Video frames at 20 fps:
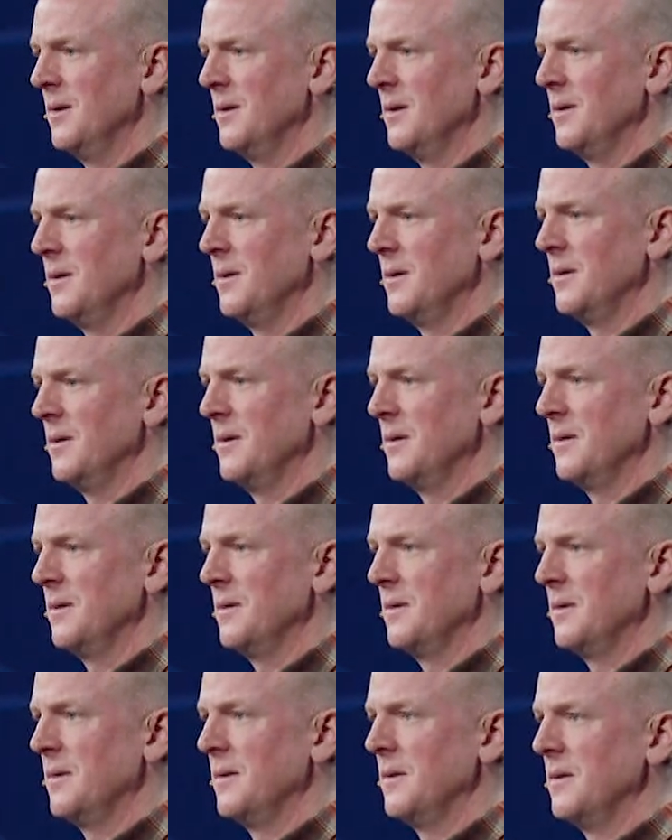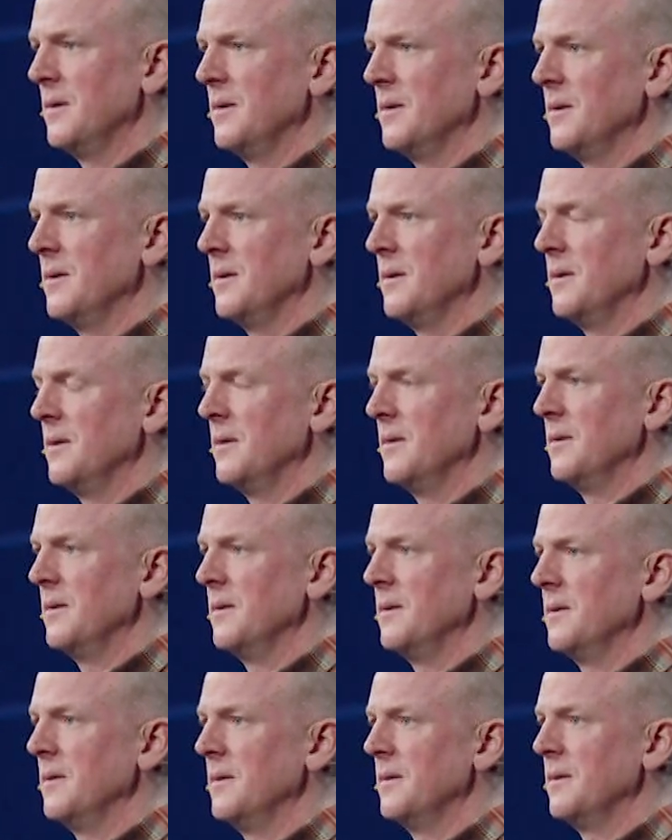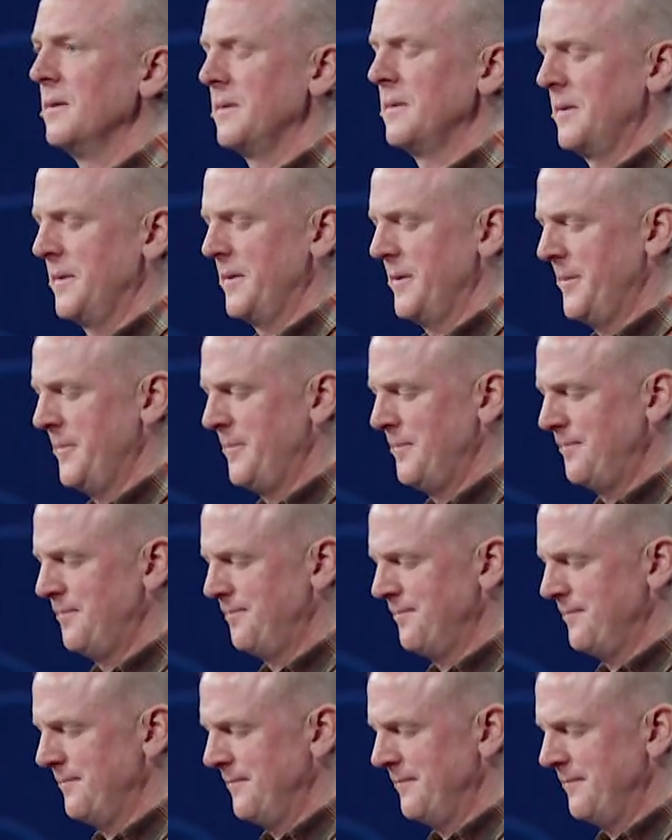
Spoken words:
Nothing is said.